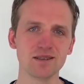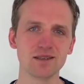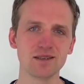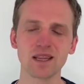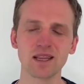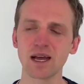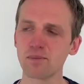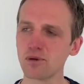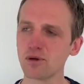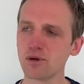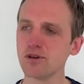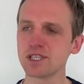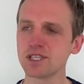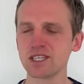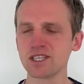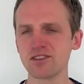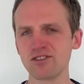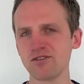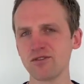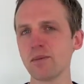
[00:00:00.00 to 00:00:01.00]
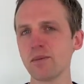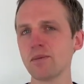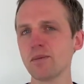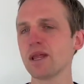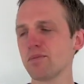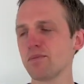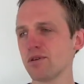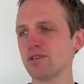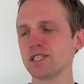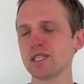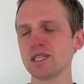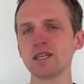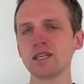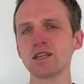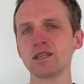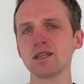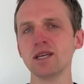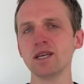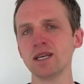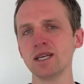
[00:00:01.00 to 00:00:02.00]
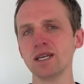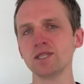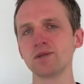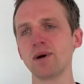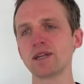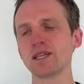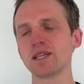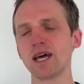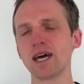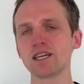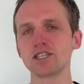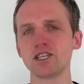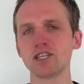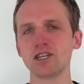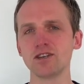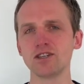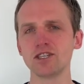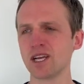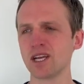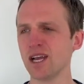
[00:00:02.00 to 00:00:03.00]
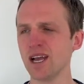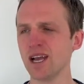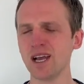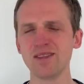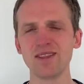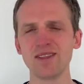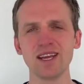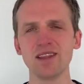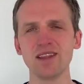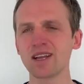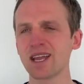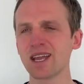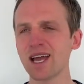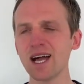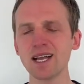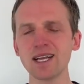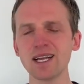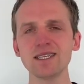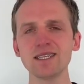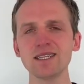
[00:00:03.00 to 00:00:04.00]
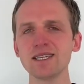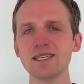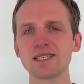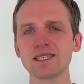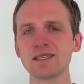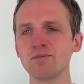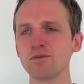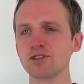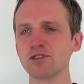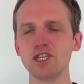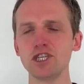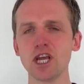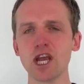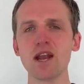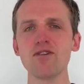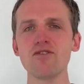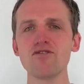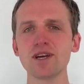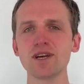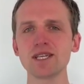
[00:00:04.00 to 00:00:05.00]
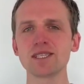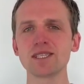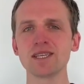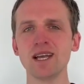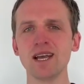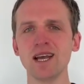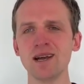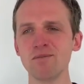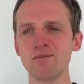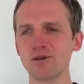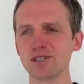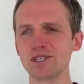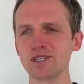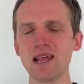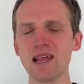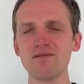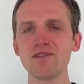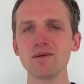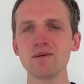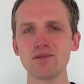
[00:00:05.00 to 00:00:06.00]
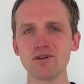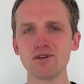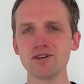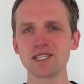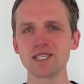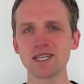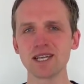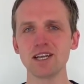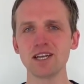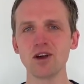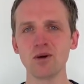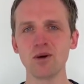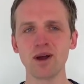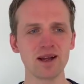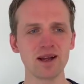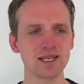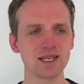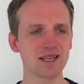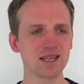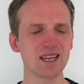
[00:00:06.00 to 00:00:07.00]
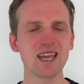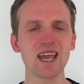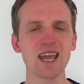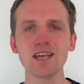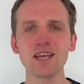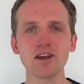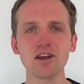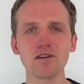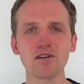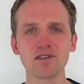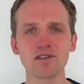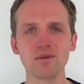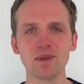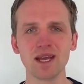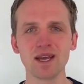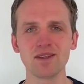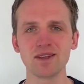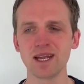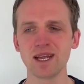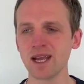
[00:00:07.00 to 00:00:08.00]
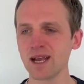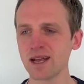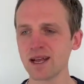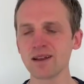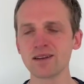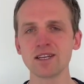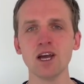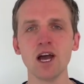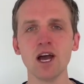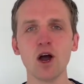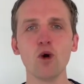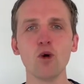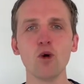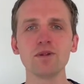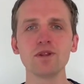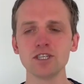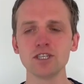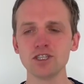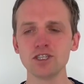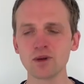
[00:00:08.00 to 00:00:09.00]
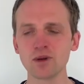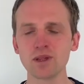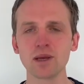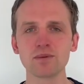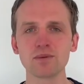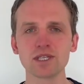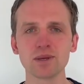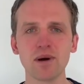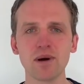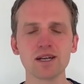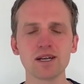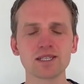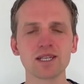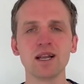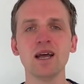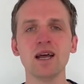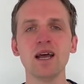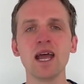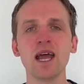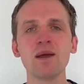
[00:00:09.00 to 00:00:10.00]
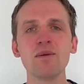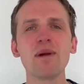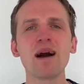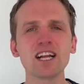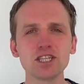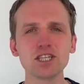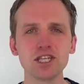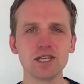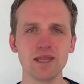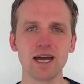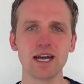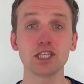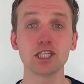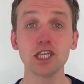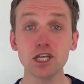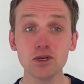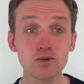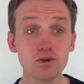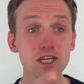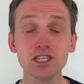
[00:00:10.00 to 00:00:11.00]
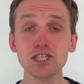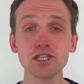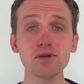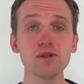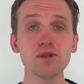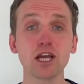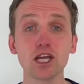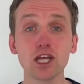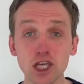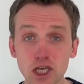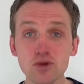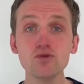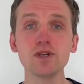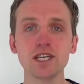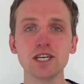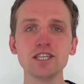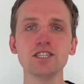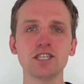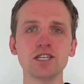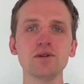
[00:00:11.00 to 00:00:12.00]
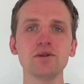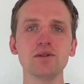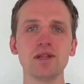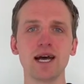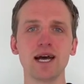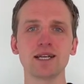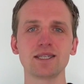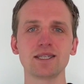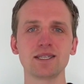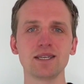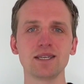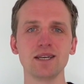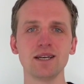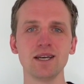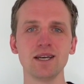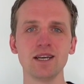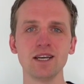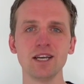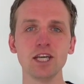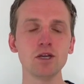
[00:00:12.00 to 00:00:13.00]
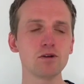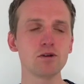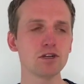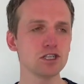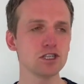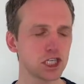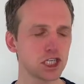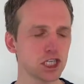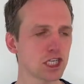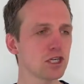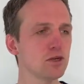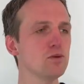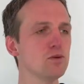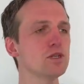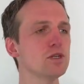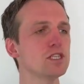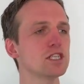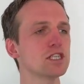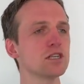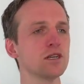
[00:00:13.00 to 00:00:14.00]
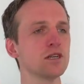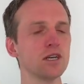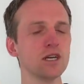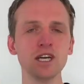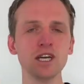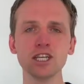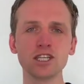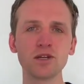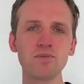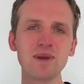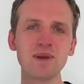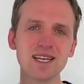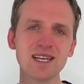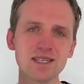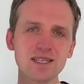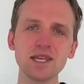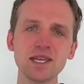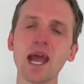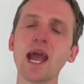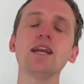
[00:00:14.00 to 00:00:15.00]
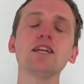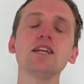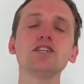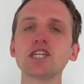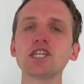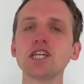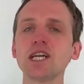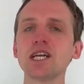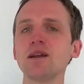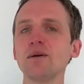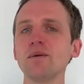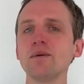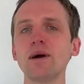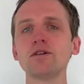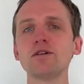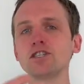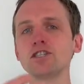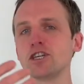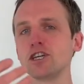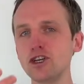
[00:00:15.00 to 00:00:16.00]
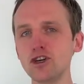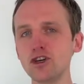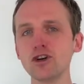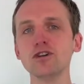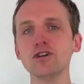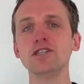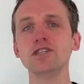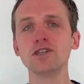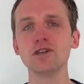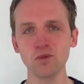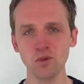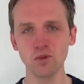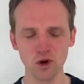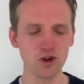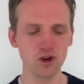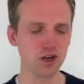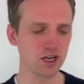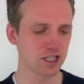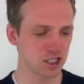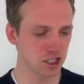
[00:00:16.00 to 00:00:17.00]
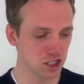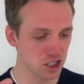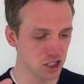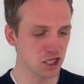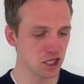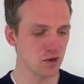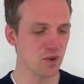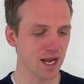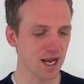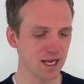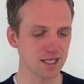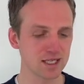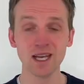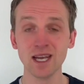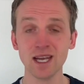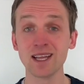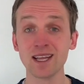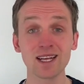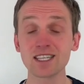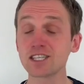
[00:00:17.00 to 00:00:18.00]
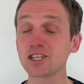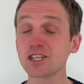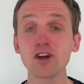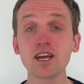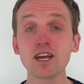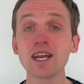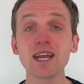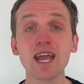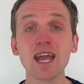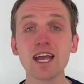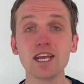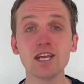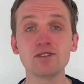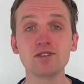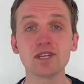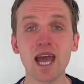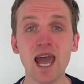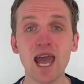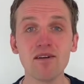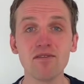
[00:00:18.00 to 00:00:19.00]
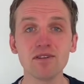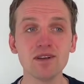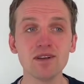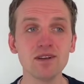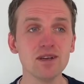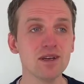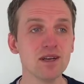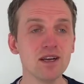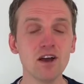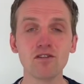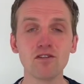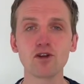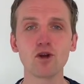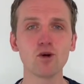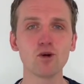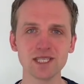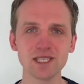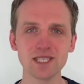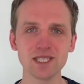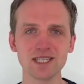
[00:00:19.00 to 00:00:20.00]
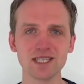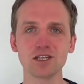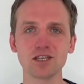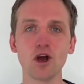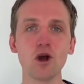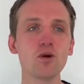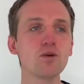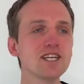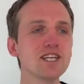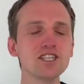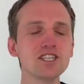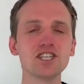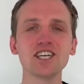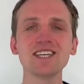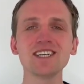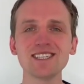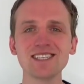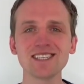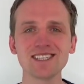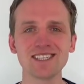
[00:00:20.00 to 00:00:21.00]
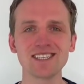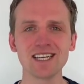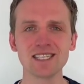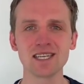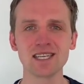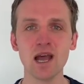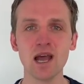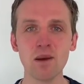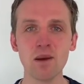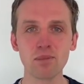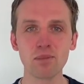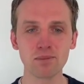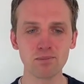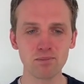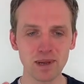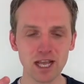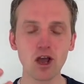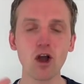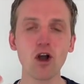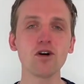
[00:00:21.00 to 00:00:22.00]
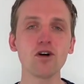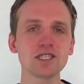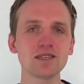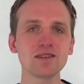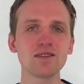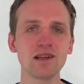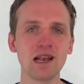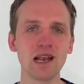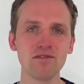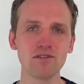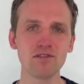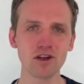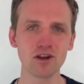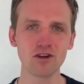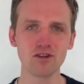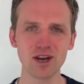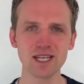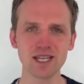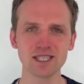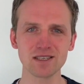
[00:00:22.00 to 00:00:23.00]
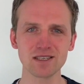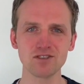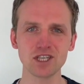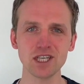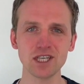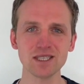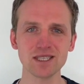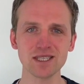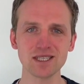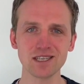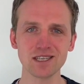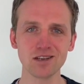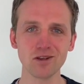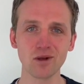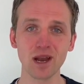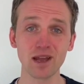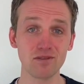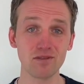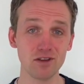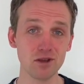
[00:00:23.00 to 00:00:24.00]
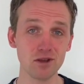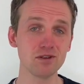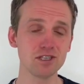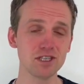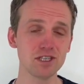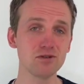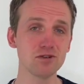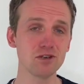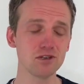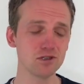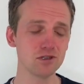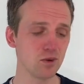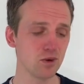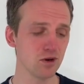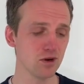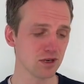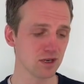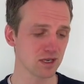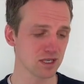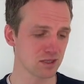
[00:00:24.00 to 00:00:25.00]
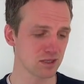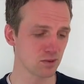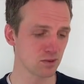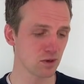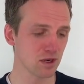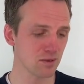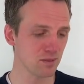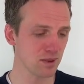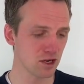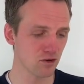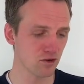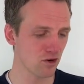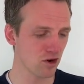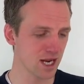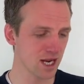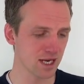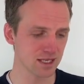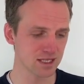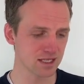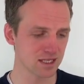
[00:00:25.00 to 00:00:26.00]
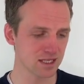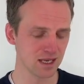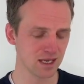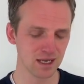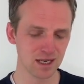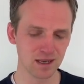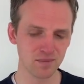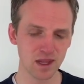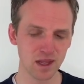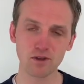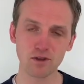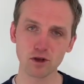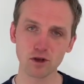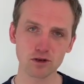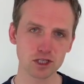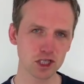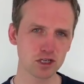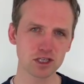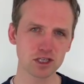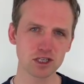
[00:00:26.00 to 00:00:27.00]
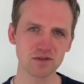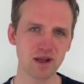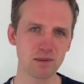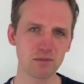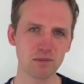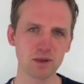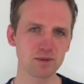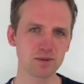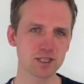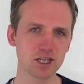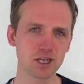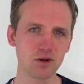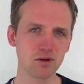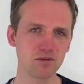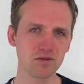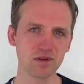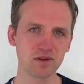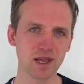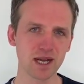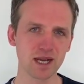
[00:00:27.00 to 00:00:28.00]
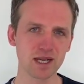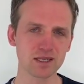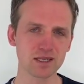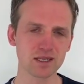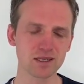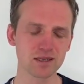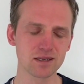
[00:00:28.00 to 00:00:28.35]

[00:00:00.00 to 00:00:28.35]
That person, remember that person that is part of that church. They are the kindest, most generous, most loving person I know. I had a cake off them the other day. I had opened the door and there was a parcel. Imagine that. You can do it. You can do that. You can choose to, to be intentional about good works. Do it. That's not going to get you to heaven. Of course it doesn't. Only Jesus does. But because of the love and grace of Jesus in your life, you can do good works. Wouldn't it be great if your church family was known for that?